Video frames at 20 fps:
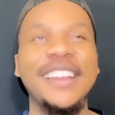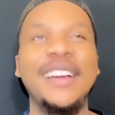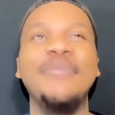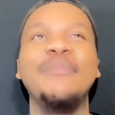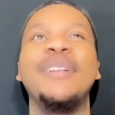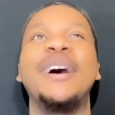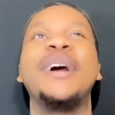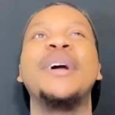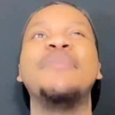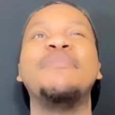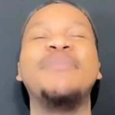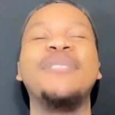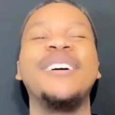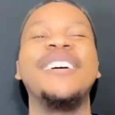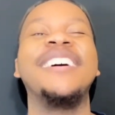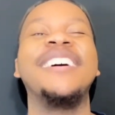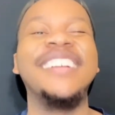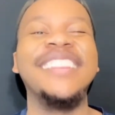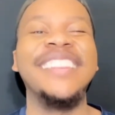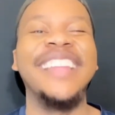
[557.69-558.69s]
I'm like, bro,
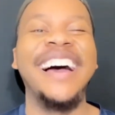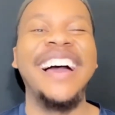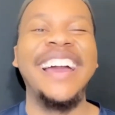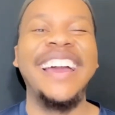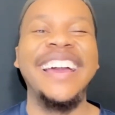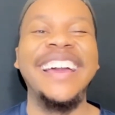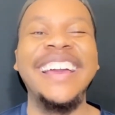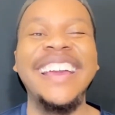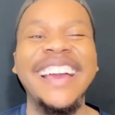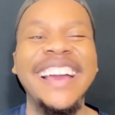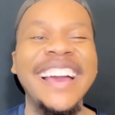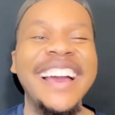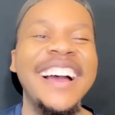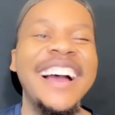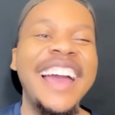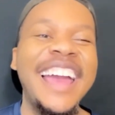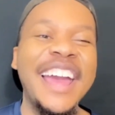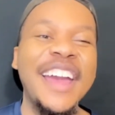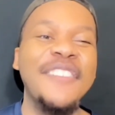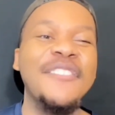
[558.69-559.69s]
like
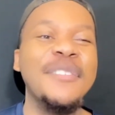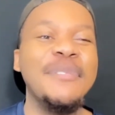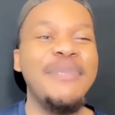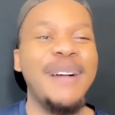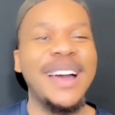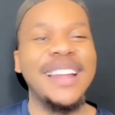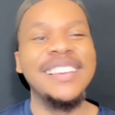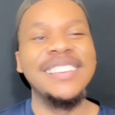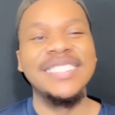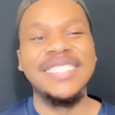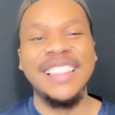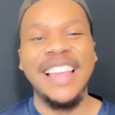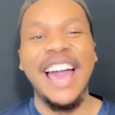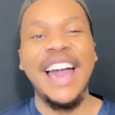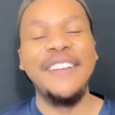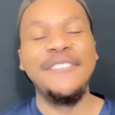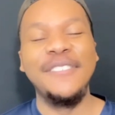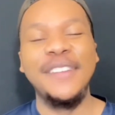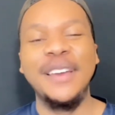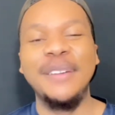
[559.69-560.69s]
everybody's
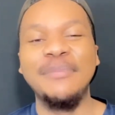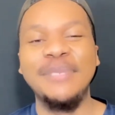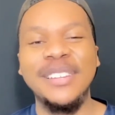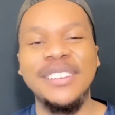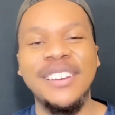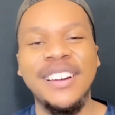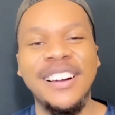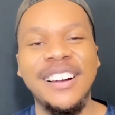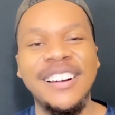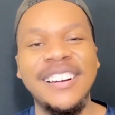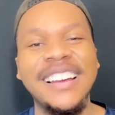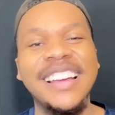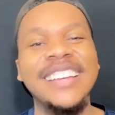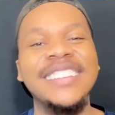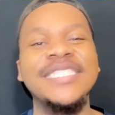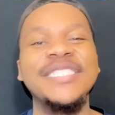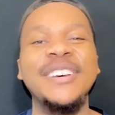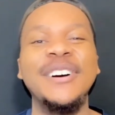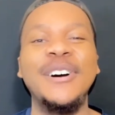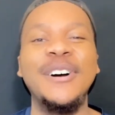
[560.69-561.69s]
laughing at me, dog. And
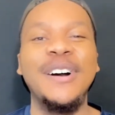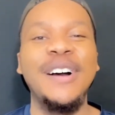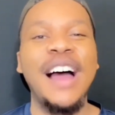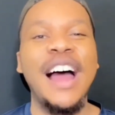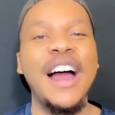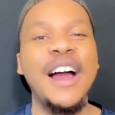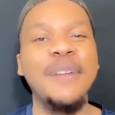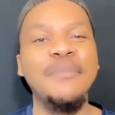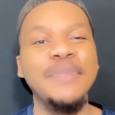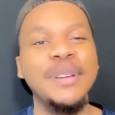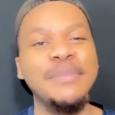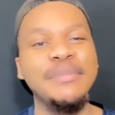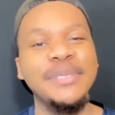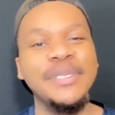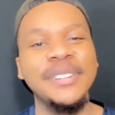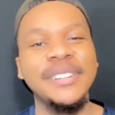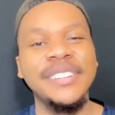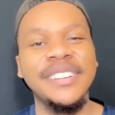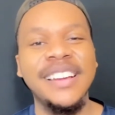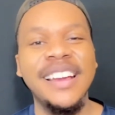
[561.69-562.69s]
so I
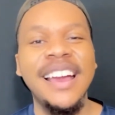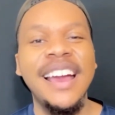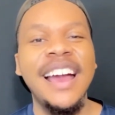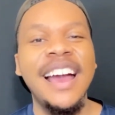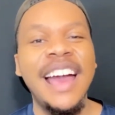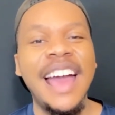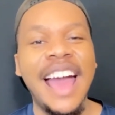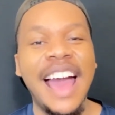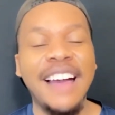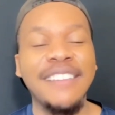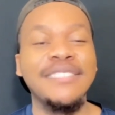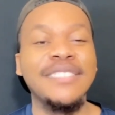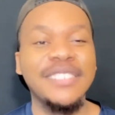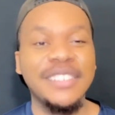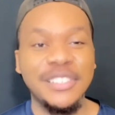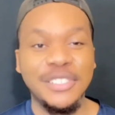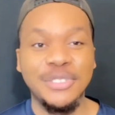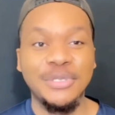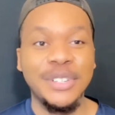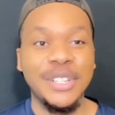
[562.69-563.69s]
remember after
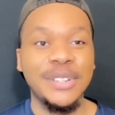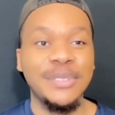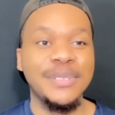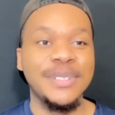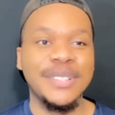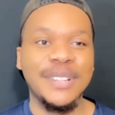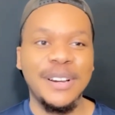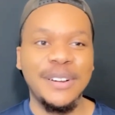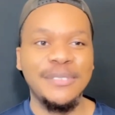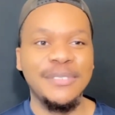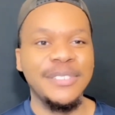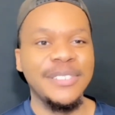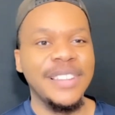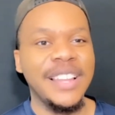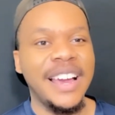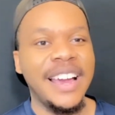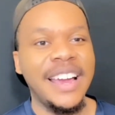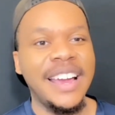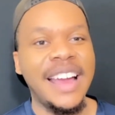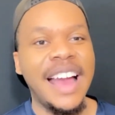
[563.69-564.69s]
the drill was over,
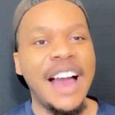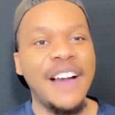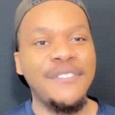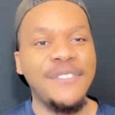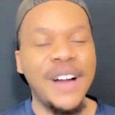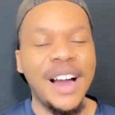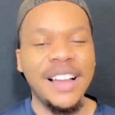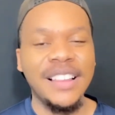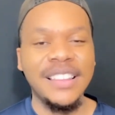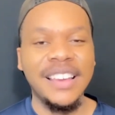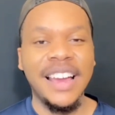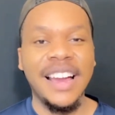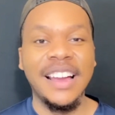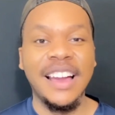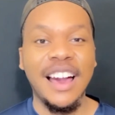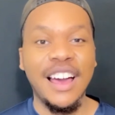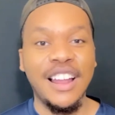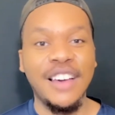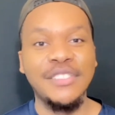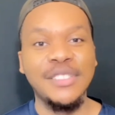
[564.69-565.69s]
like I finally had
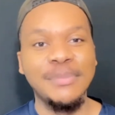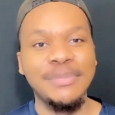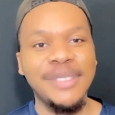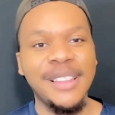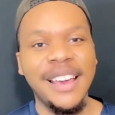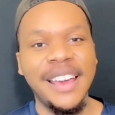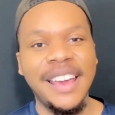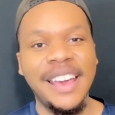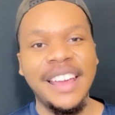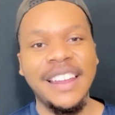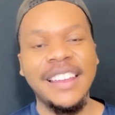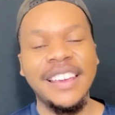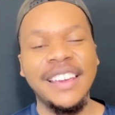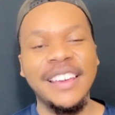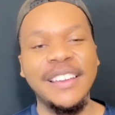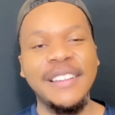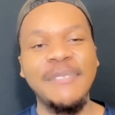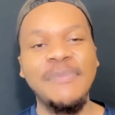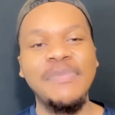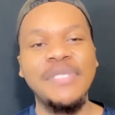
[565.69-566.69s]
got off the plane
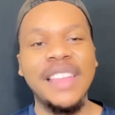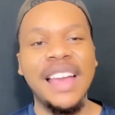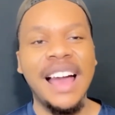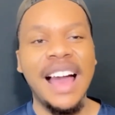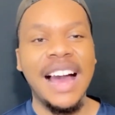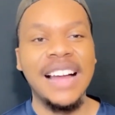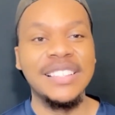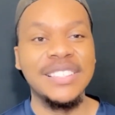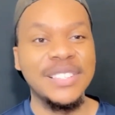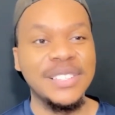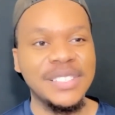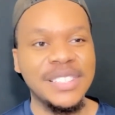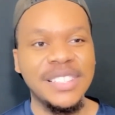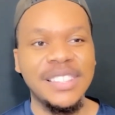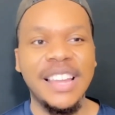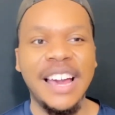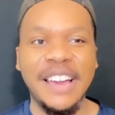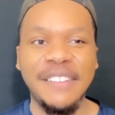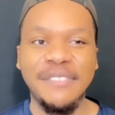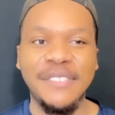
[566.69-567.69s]
and I took the
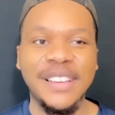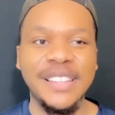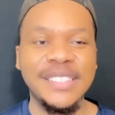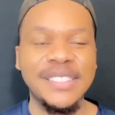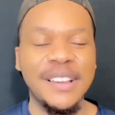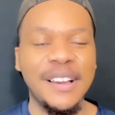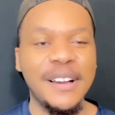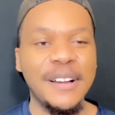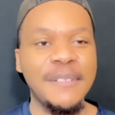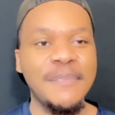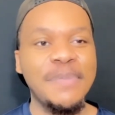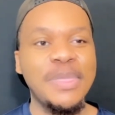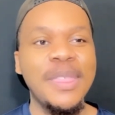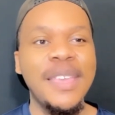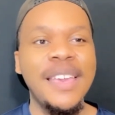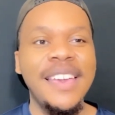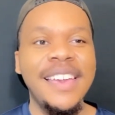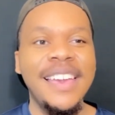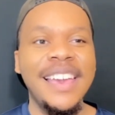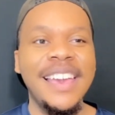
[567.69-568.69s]
life vest off
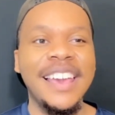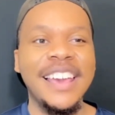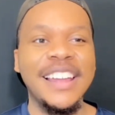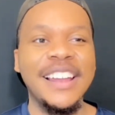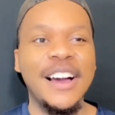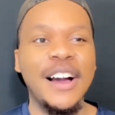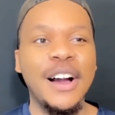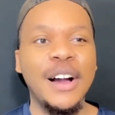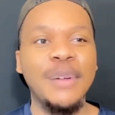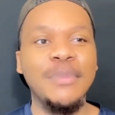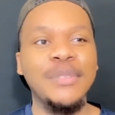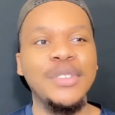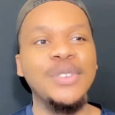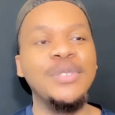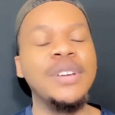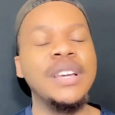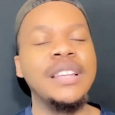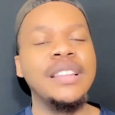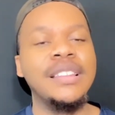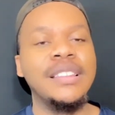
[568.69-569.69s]
and um, you
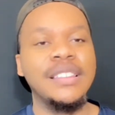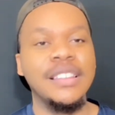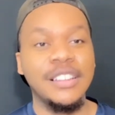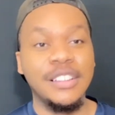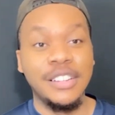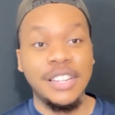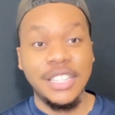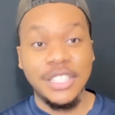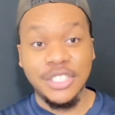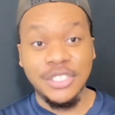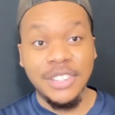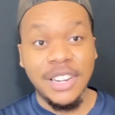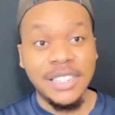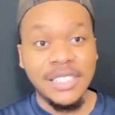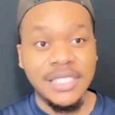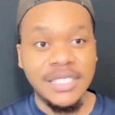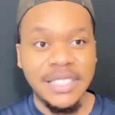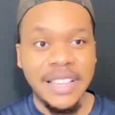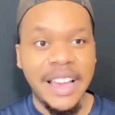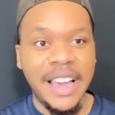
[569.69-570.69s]
can the
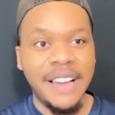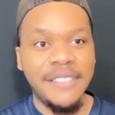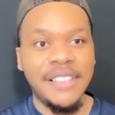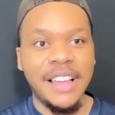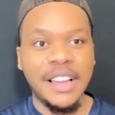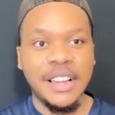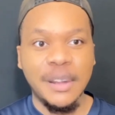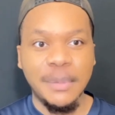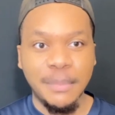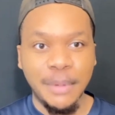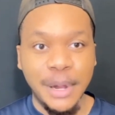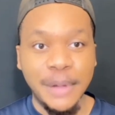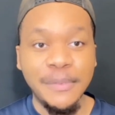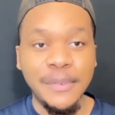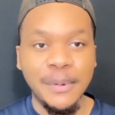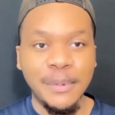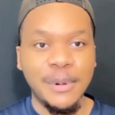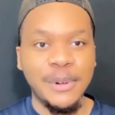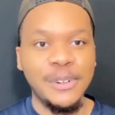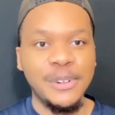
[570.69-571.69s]
instructors they have like a
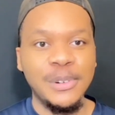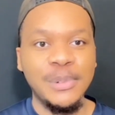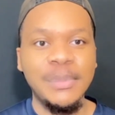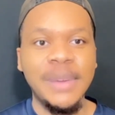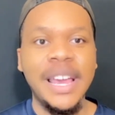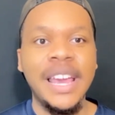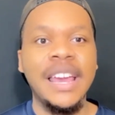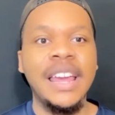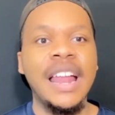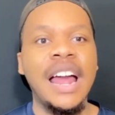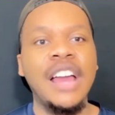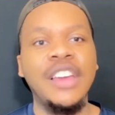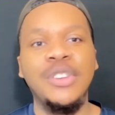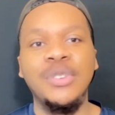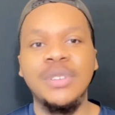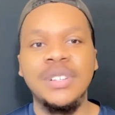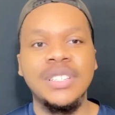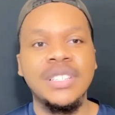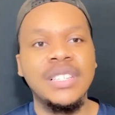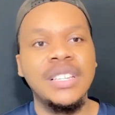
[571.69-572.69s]
briefing room, and you
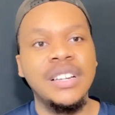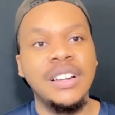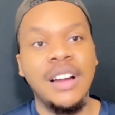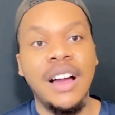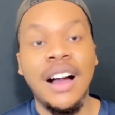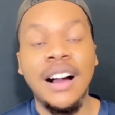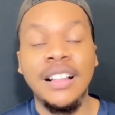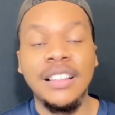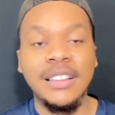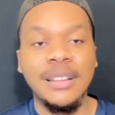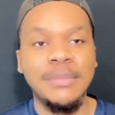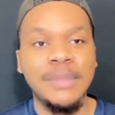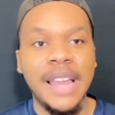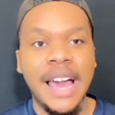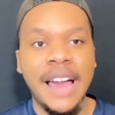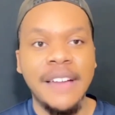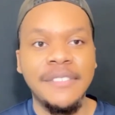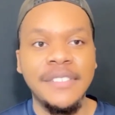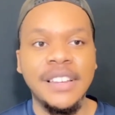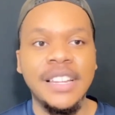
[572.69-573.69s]
can just hear all of them
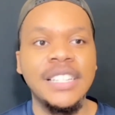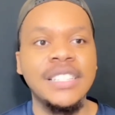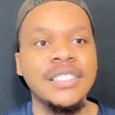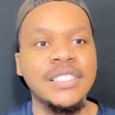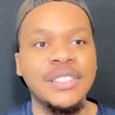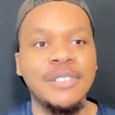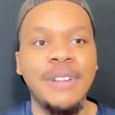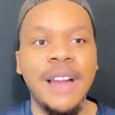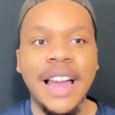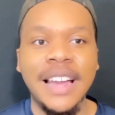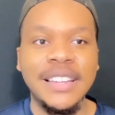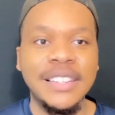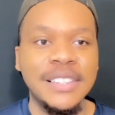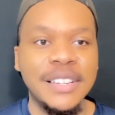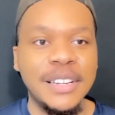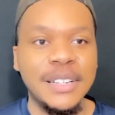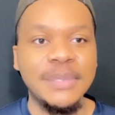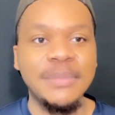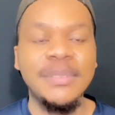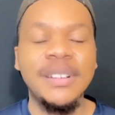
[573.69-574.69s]
laughing. They're just cracking
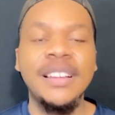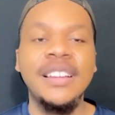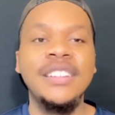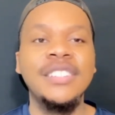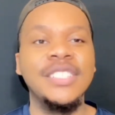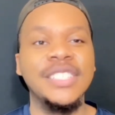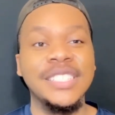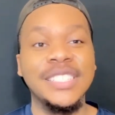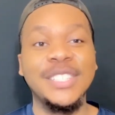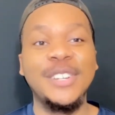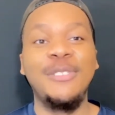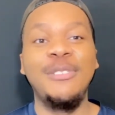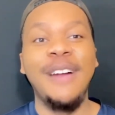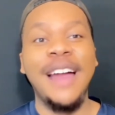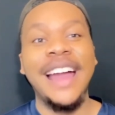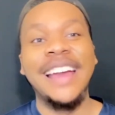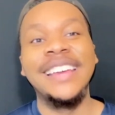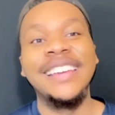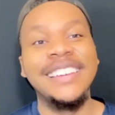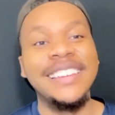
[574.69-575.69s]
up, just
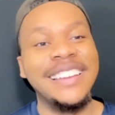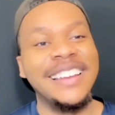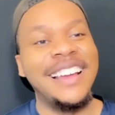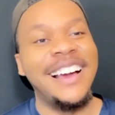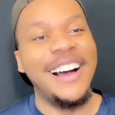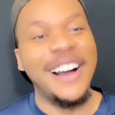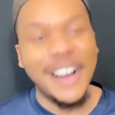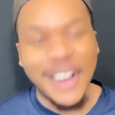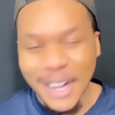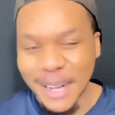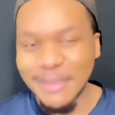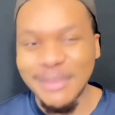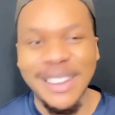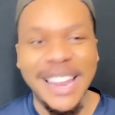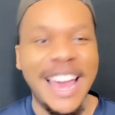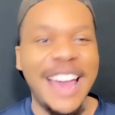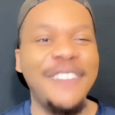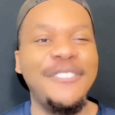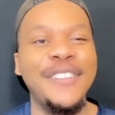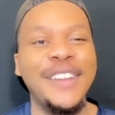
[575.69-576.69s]
cracking up,
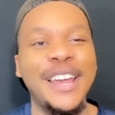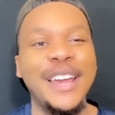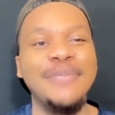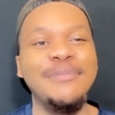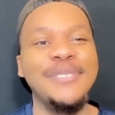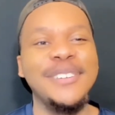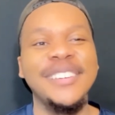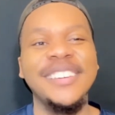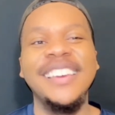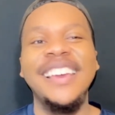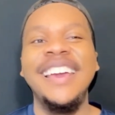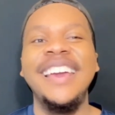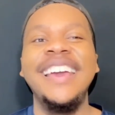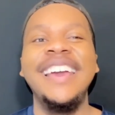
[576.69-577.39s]
laughing at me.